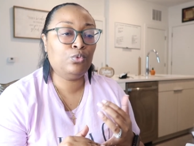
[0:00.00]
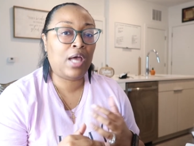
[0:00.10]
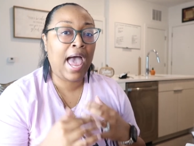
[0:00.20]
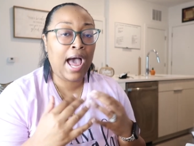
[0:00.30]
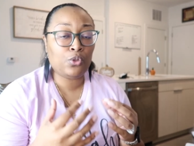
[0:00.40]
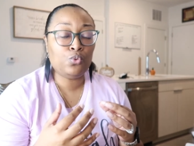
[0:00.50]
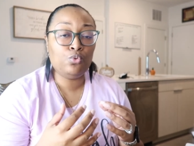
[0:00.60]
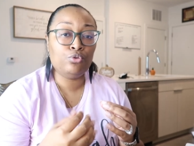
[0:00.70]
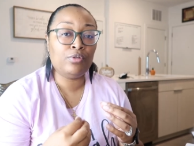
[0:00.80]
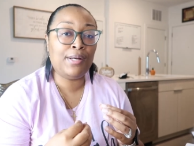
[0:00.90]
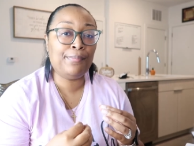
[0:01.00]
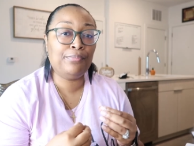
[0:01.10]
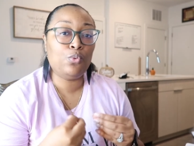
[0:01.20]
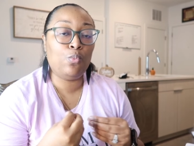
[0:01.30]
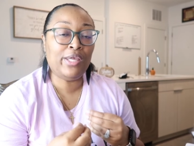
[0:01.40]
how you grew
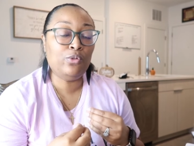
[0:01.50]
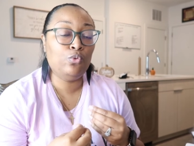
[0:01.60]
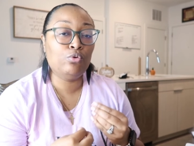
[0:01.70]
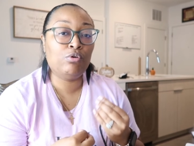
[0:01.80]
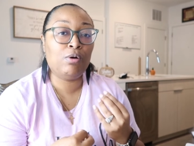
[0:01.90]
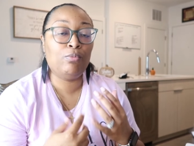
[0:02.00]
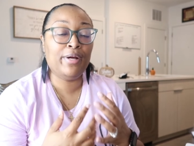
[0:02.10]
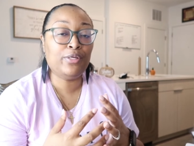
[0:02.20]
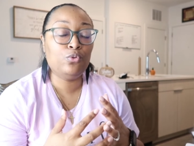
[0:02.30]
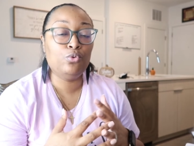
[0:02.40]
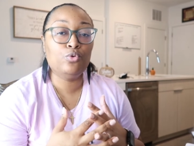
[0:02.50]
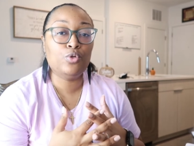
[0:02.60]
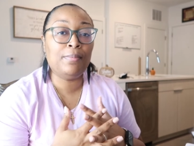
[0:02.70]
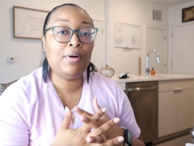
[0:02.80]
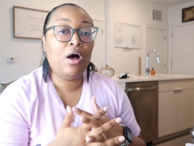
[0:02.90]
up, the way you grew up, where you
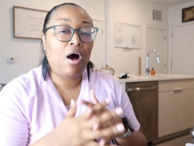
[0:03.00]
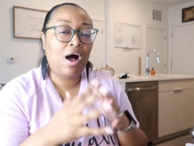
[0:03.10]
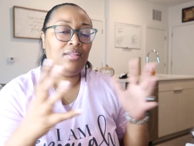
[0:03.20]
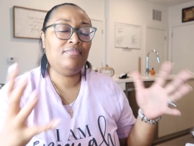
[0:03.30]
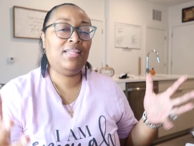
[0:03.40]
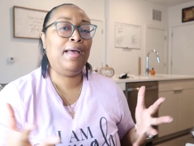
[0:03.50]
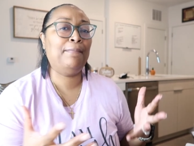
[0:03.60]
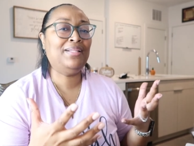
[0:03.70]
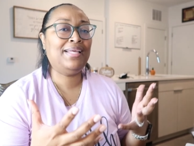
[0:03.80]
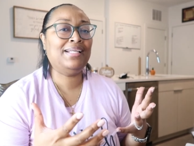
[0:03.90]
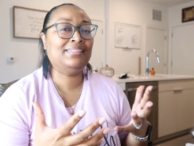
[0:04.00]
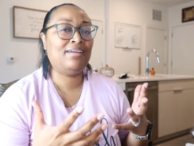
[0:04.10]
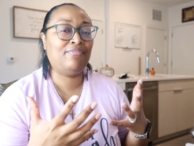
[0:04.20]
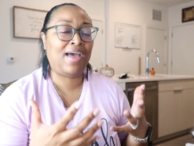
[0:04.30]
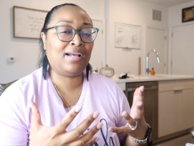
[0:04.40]
grew up, all of that plays
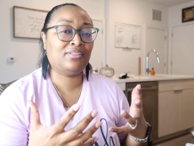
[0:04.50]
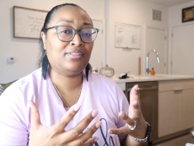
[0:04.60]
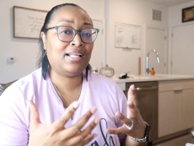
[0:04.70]
a factor.